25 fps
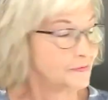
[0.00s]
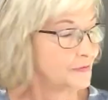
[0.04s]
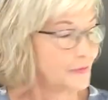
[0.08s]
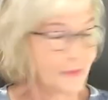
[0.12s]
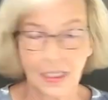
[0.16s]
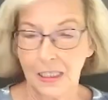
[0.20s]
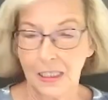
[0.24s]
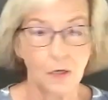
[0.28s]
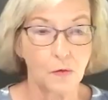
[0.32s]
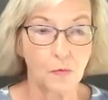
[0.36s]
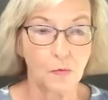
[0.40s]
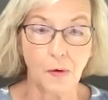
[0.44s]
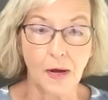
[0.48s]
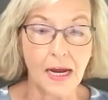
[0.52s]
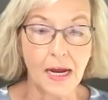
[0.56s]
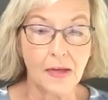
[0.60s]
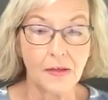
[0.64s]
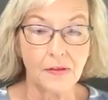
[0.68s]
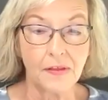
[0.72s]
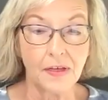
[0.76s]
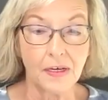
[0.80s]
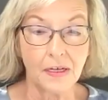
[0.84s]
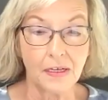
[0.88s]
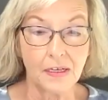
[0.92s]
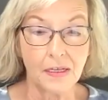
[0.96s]
in a way
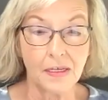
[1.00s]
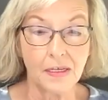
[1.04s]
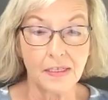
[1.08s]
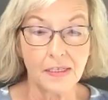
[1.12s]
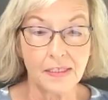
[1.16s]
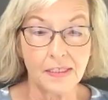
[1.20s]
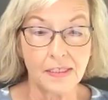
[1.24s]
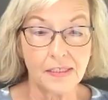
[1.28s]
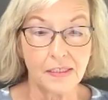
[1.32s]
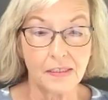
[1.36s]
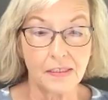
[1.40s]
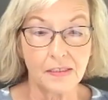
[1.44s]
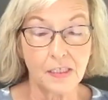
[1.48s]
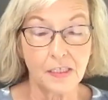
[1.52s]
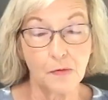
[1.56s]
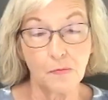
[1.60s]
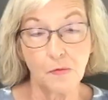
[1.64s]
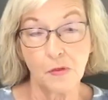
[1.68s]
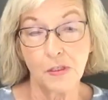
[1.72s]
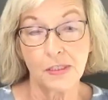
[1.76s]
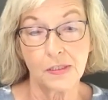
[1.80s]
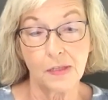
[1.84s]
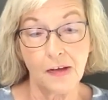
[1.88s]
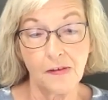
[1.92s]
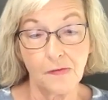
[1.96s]
that is
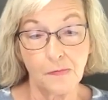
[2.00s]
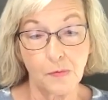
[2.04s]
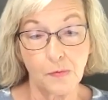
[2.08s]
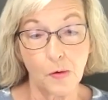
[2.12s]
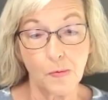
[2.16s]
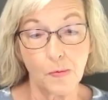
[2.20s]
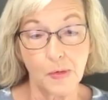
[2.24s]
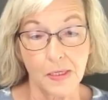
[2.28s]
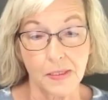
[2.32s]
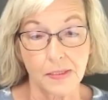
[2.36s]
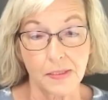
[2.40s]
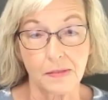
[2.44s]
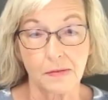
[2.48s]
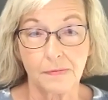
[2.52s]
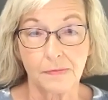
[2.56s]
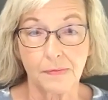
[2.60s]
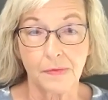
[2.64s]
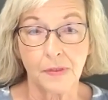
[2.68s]
someone's life purpose.